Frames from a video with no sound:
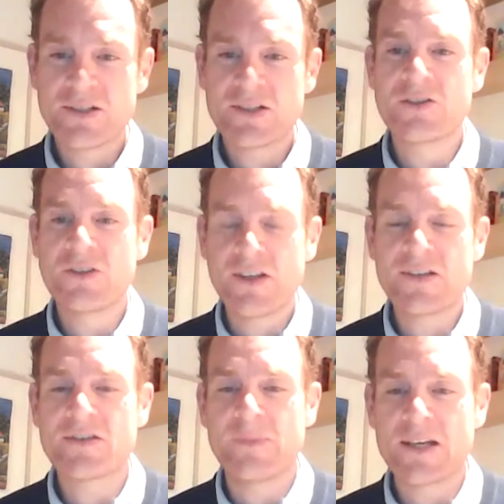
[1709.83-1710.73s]
You do need
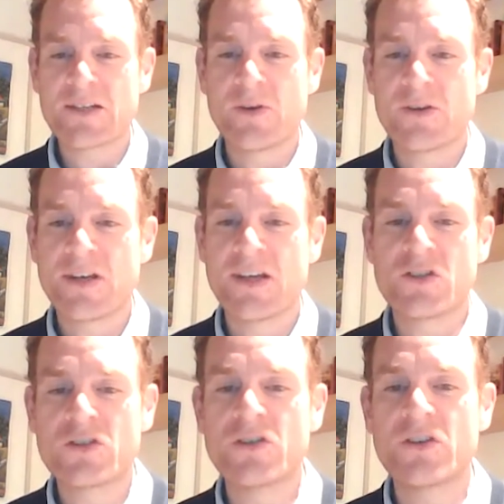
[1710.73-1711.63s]
some expertise.
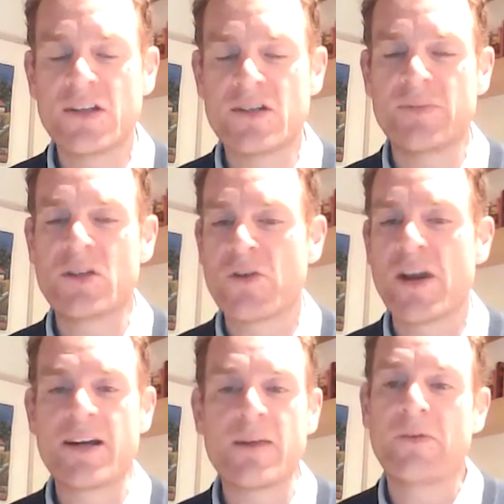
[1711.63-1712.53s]
You do need to be
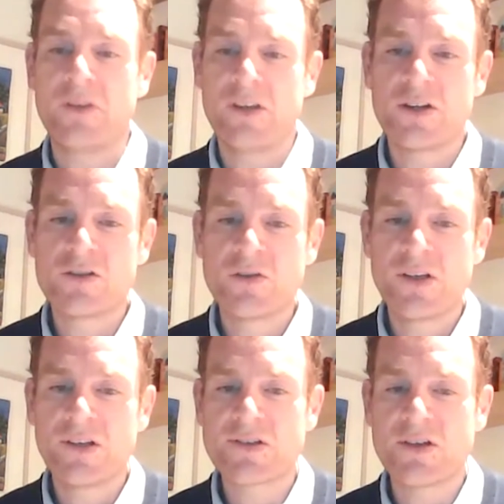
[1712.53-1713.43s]
trained up if you're going to do it
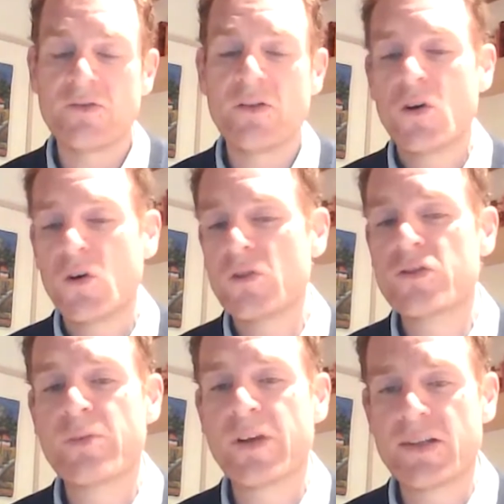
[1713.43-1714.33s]
yourself, or do
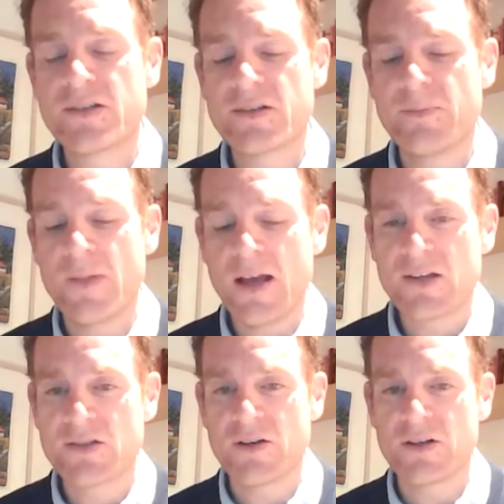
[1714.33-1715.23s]
bring in some
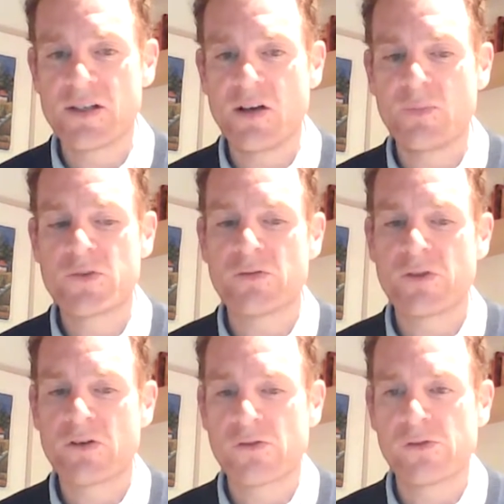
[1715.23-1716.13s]
external help to
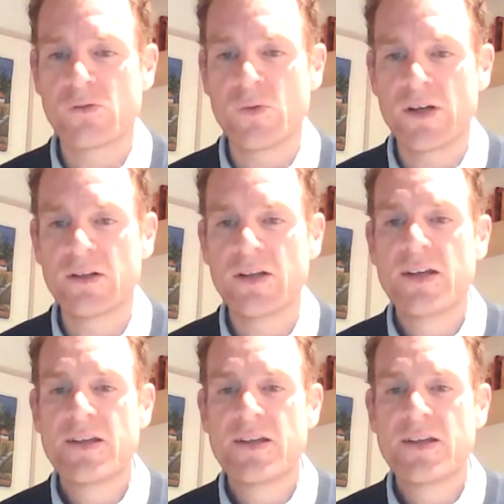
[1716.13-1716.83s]
recruit well.